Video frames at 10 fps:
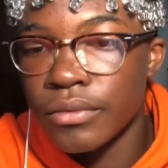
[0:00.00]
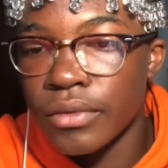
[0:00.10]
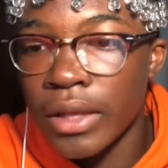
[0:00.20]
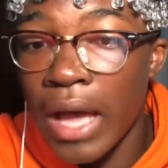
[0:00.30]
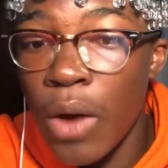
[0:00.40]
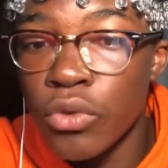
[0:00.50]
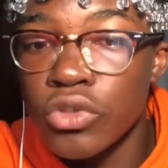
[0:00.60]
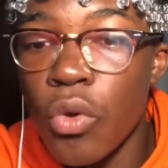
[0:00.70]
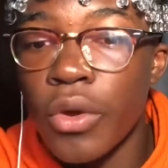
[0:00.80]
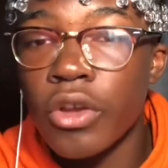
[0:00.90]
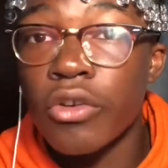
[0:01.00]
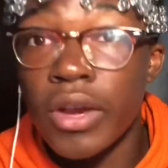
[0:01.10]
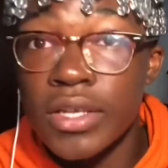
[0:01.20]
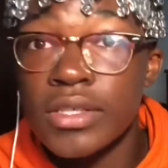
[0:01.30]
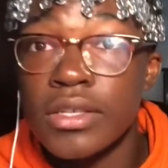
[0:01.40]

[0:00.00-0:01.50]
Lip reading: Like, I was going crazy.